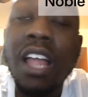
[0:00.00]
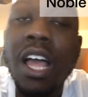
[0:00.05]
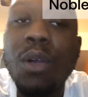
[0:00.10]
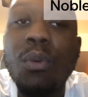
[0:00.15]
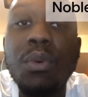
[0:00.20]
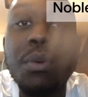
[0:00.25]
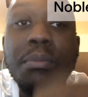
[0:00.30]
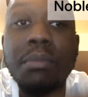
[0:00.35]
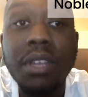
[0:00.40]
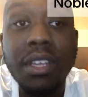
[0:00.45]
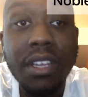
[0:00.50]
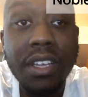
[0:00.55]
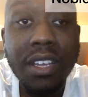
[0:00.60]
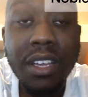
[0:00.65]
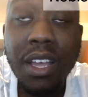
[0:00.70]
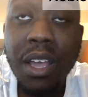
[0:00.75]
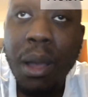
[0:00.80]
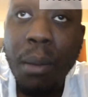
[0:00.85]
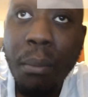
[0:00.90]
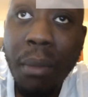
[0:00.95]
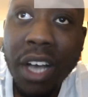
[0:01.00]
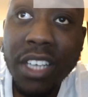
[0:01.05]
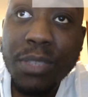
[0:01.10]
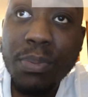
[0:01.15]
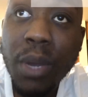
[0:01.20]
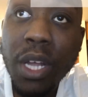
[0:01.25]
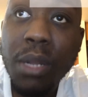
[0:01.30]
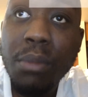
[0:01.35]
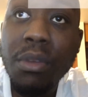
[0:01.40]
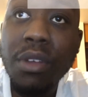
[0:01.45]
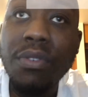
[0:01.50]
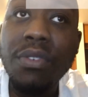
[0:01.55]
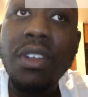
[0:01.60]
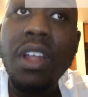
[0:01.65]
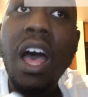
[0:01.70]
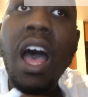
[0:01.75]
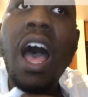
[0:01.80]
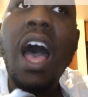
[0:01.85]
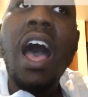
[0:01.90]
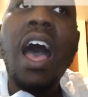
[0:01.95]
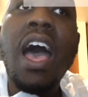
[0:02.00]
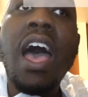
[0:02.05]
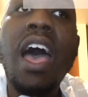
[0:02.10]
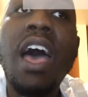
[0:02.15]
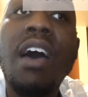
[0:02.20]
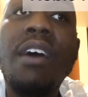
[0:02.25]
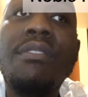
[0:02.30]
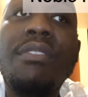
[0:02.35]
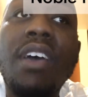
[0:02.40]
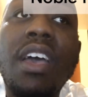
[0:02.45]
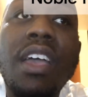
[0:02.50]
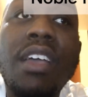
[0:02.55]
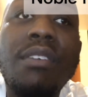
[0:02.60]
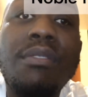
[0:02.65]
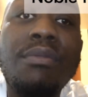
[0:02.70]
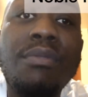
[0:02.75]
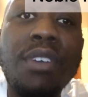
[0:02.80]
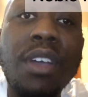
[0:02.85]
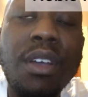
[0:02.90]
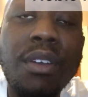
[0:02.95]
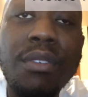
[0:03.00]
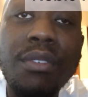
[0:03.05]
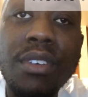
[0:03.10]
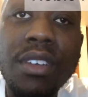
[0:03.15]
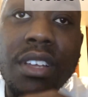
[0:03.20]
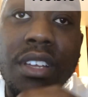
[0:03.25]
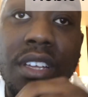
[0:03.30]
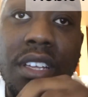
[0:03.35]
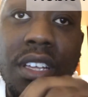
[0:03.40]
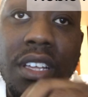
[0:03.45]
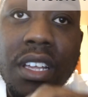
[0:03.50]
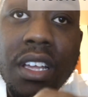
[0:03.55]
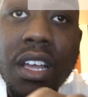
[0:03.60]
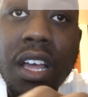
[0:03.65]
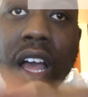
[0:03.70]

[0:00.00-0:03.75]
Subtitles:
with me, my spina bifida, I have a very